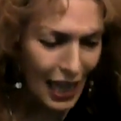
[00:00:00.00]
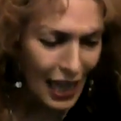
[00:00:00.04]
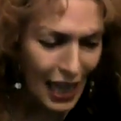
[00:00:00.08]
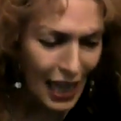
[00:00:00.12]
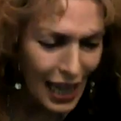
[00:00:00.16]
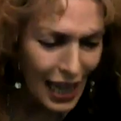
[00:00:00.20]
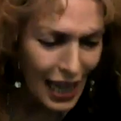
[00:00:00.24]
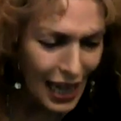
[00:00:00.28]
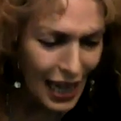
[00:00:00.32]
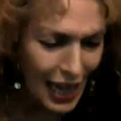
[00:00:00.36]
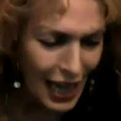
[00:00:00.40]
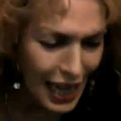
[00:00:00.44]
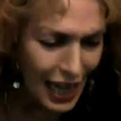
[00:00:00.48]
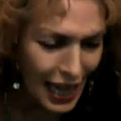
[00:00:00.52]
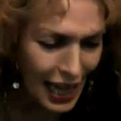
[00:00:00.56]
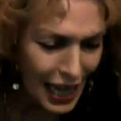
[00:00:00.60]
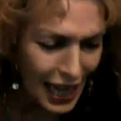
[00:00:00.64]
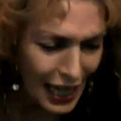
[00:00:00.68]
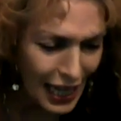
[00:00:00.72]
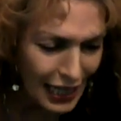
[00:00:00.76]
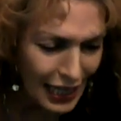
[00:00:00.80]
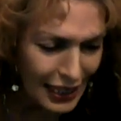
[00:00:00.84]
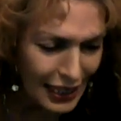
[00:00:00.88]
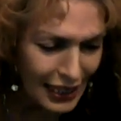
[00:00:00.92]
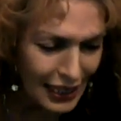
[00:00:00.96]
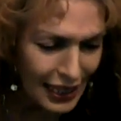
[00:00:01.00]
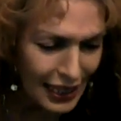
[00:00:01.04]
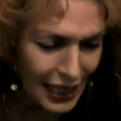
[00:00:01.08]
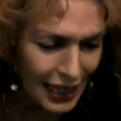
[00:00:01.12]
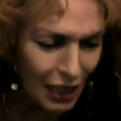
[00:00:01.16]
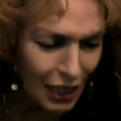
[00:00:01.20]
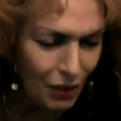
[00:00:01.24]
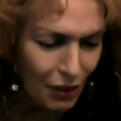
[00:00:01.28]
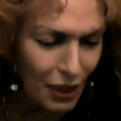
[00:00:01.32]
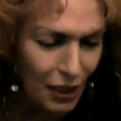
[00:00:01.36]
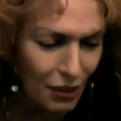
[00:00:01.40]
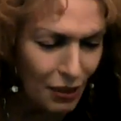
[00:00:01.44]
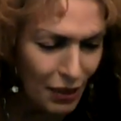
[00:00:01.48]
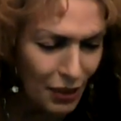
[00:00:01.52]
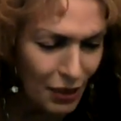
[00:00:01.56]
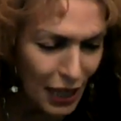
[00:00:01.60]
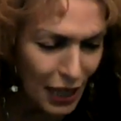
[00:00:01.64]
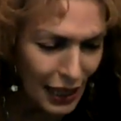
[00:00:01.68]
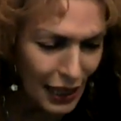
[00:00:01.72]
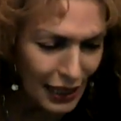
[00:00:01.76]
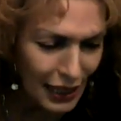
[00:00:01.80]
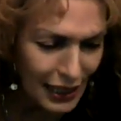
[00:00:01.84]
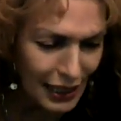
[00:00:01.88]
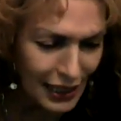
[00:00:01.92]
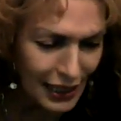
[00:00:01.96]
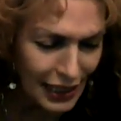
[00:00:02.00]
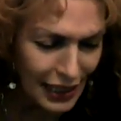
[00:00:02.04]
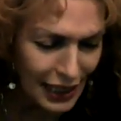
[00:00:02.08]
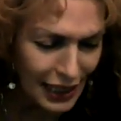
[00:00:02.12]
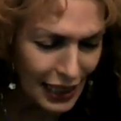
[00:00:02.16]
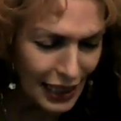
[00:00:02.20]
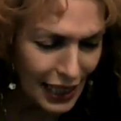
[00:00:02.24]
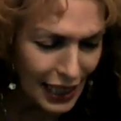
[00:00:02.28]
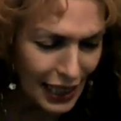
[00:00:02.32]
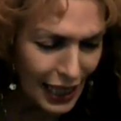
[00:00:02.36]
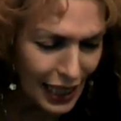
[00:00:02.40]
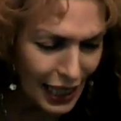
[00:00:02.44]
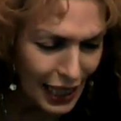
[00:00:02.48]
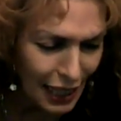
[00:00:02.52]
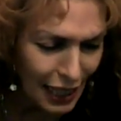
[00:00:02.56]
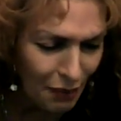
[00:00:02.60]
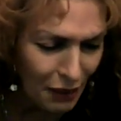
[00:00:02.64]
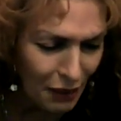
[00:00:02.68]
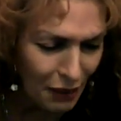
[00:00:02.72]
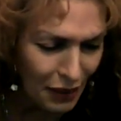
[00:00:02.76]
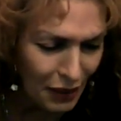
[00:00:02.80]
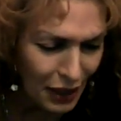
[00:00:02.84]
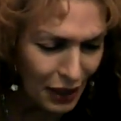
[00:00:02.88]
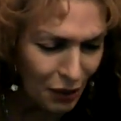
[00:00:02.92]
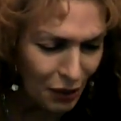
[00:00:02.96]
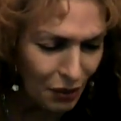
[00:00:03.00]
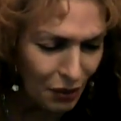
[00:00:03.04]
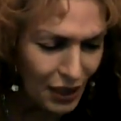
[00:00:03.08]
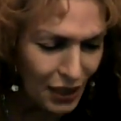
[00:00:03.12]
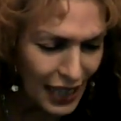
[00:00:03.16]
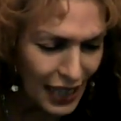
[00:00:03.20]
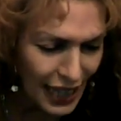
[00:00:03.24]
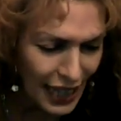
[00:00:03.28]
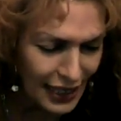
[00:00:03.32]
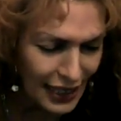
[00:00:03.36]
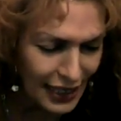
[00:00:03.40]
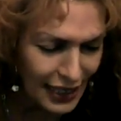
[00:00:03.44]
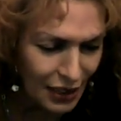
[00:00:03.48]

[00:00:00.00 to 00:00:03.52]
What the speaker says: And Zia, okay, you got it, Zia, and Mary Lou, yes.